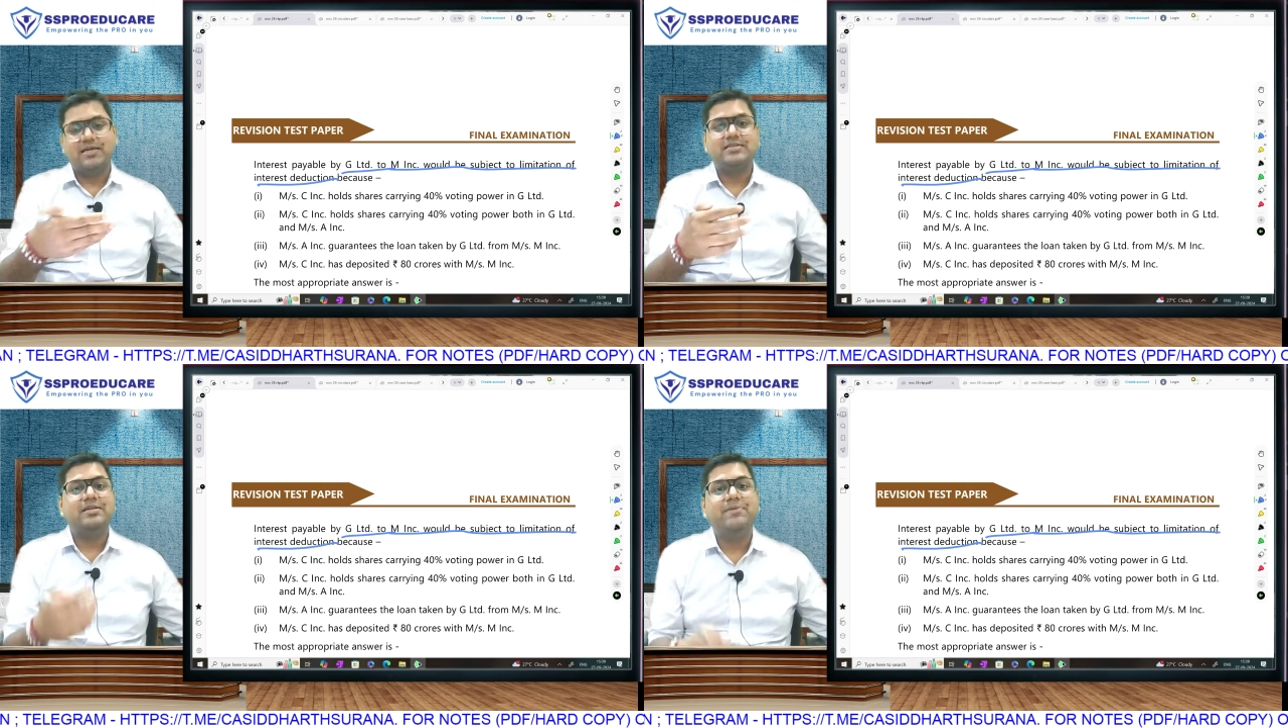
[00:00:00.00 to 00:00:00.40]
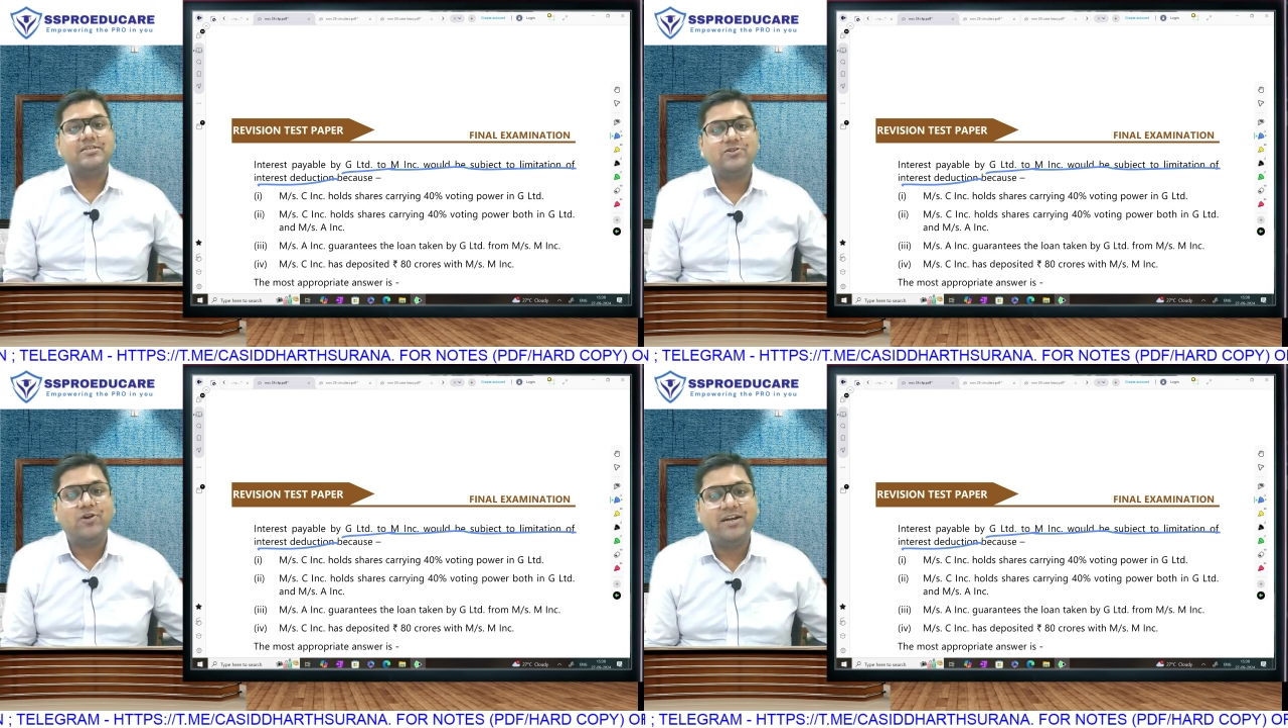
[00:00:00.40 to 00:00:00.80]
There is
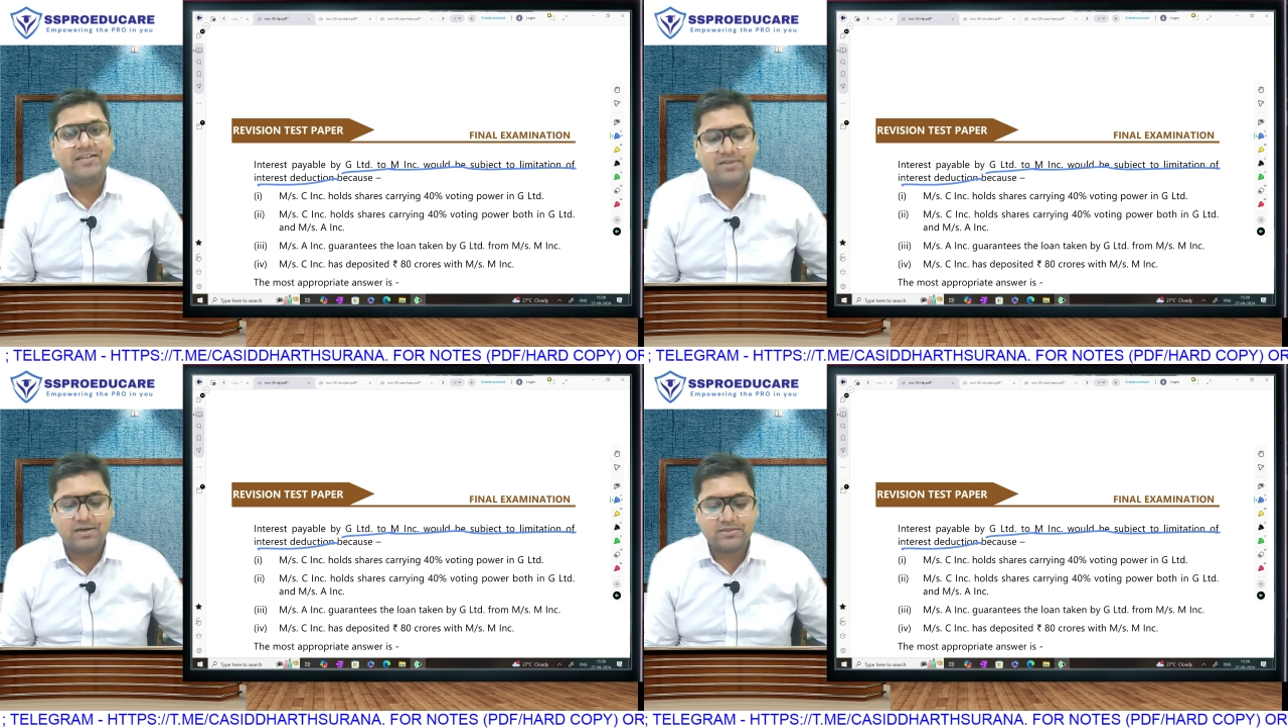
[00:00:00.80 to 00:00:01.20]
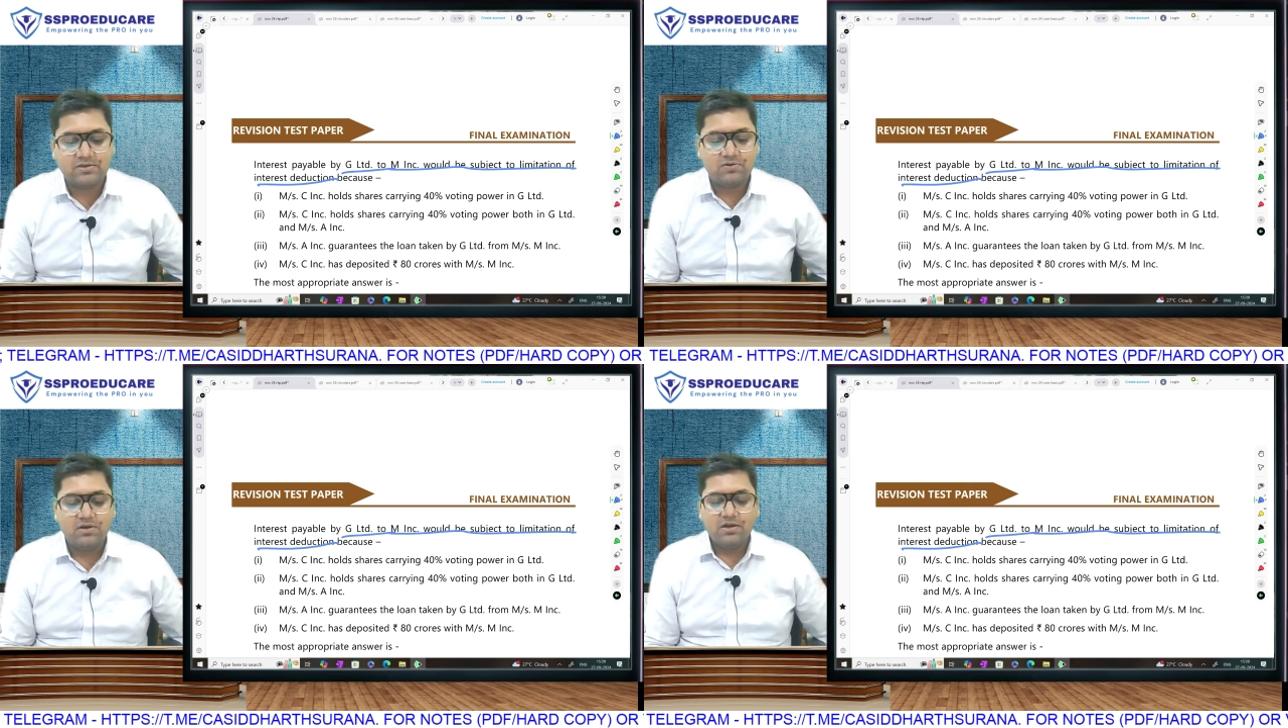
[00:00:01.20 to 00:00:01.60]
limitation on interest deduction
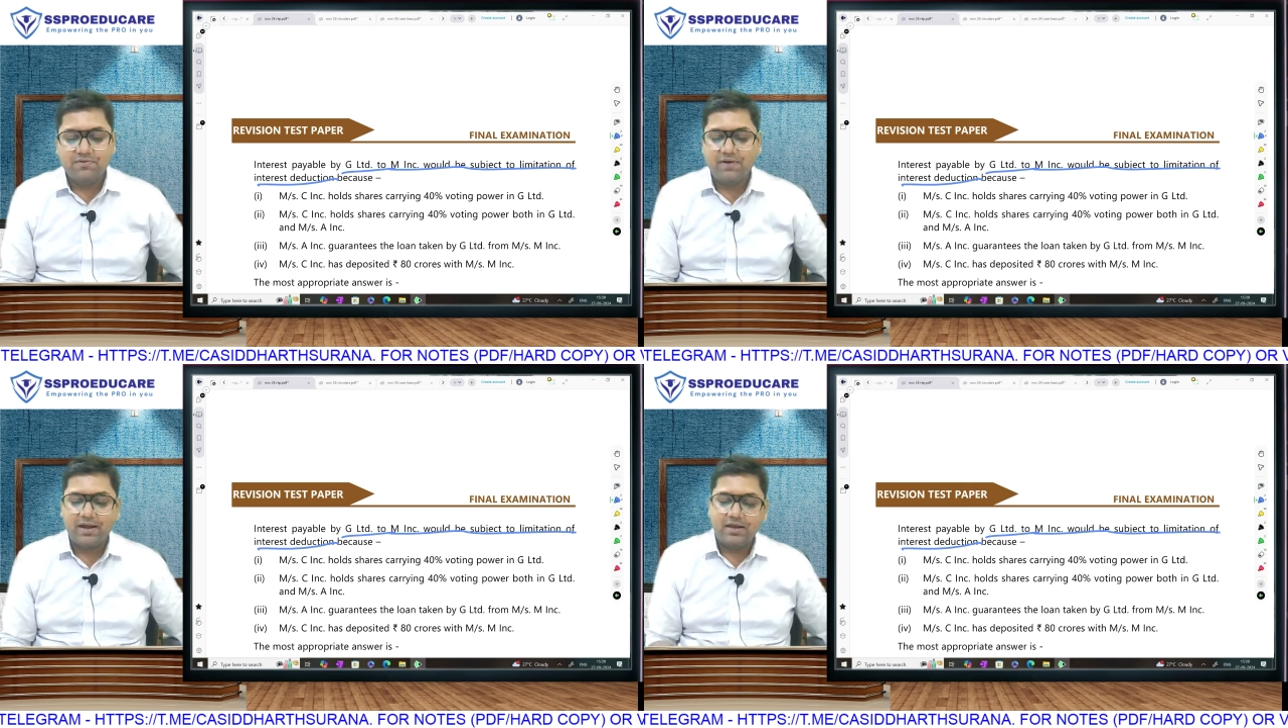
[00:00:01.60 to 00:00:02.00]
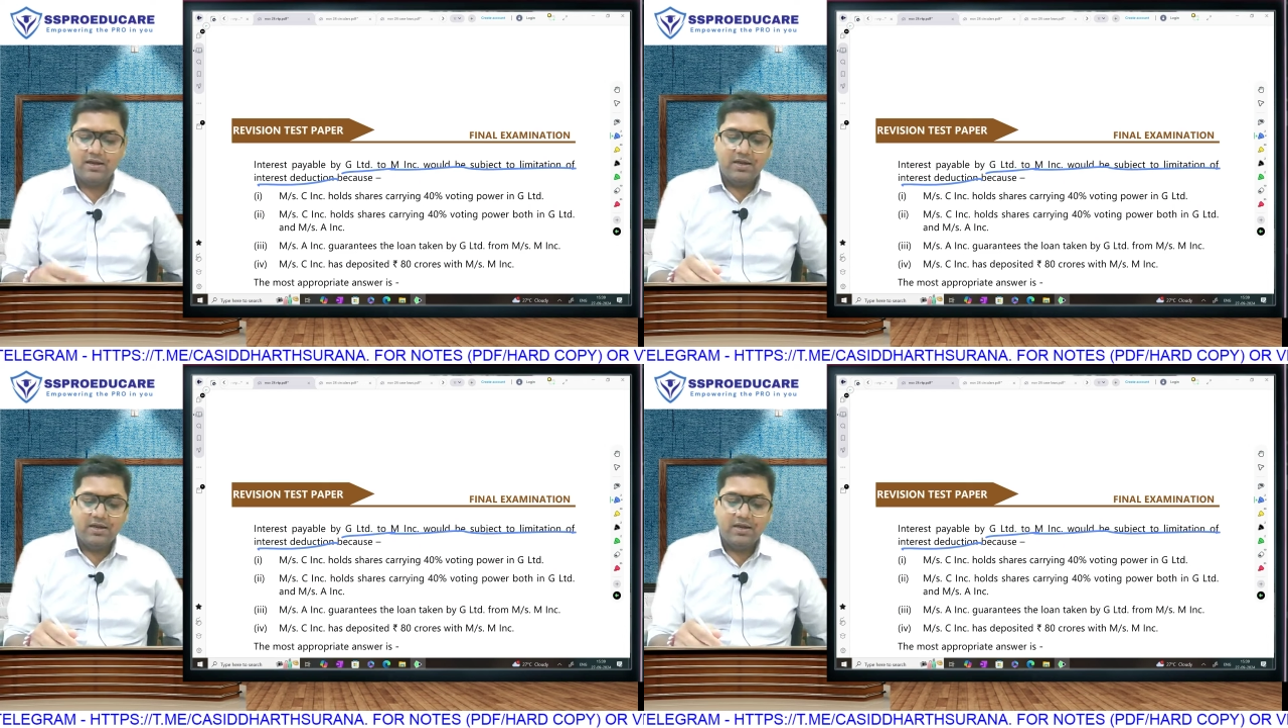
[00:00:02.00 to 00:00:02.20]
now. Why?